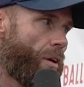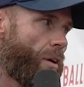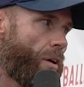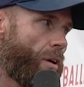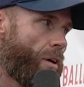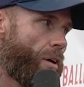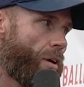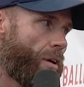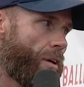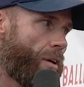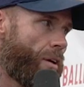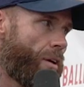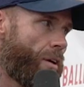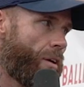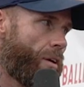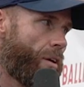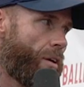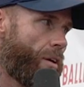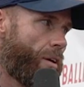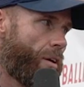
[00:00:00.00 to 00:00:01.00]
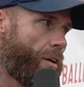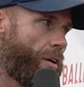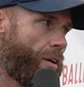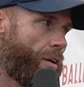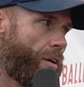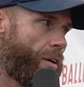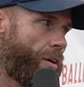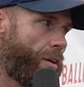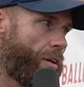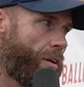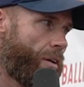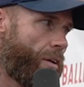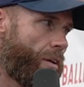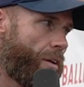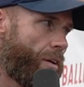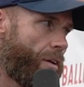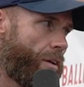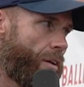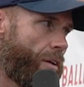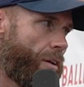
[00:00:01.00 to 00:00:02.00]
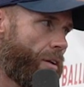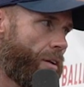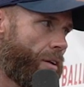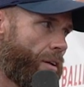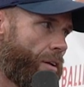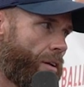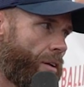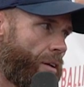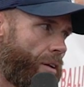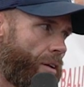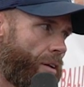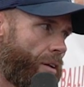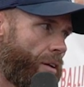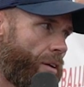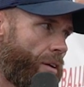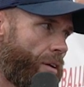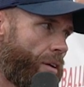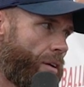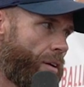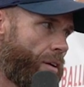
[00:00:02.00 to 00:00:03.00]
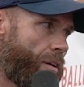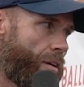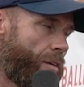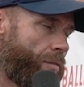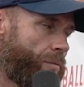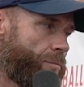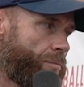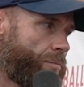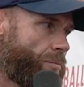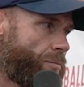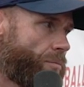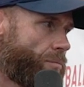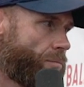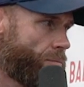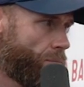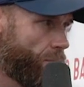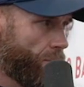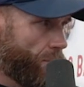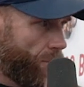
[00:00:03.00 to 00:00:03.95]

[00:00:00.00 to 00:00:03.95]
[no speech]